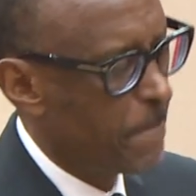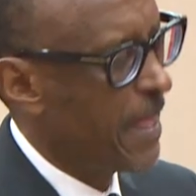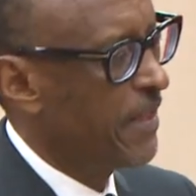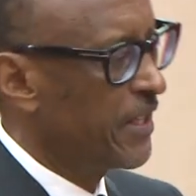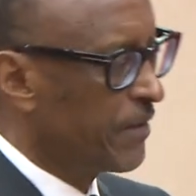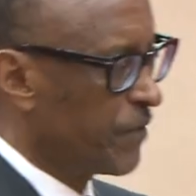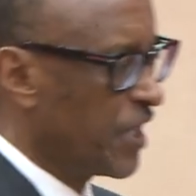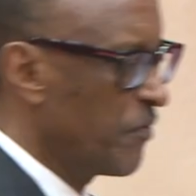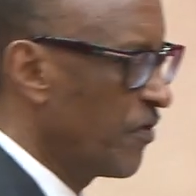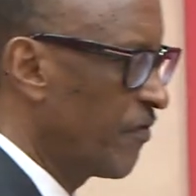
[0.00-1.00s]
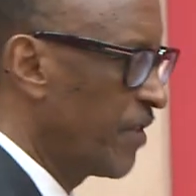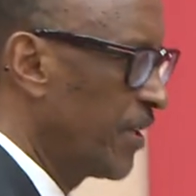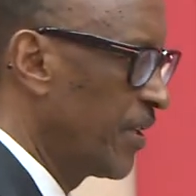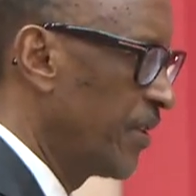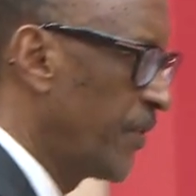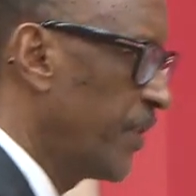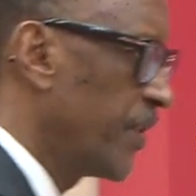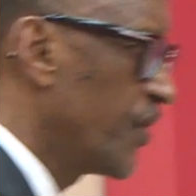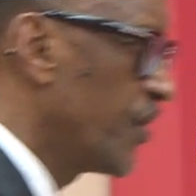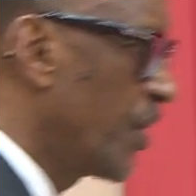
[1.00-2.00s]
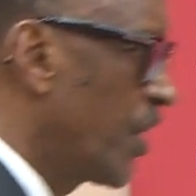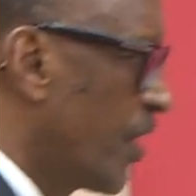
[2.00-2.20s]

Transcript: I think some of the things